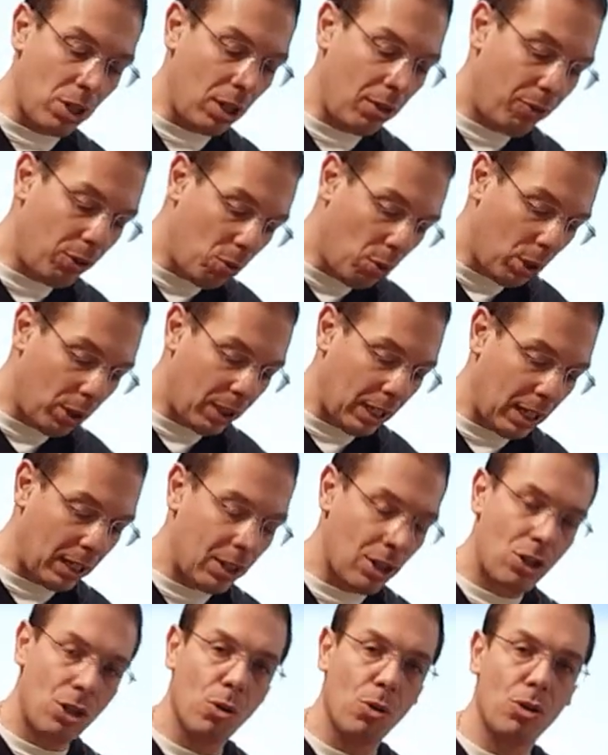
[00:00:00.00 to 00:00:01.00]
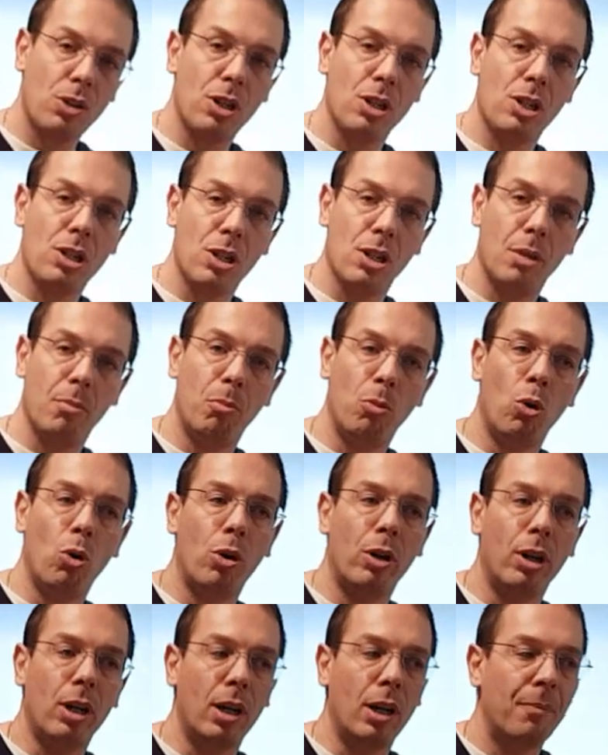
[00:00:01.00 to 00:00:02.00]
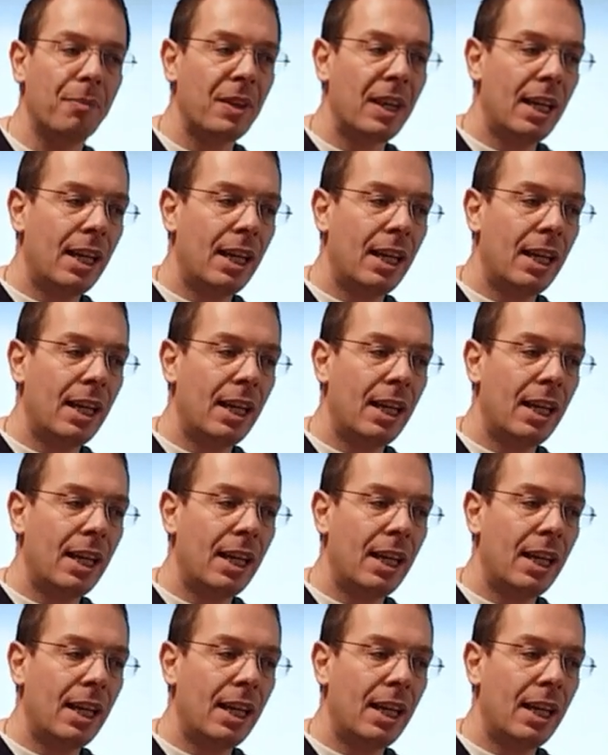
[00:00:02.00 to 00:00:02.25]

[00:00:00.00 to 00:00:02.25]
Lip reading: If you want that the sauce is more